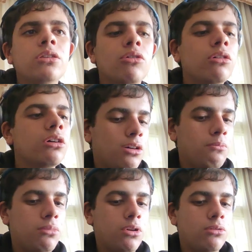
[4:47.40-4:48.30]
to talk
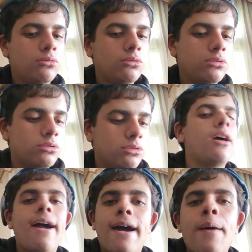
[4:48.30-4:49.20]
about
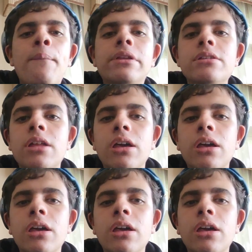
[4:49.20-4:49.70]
habits,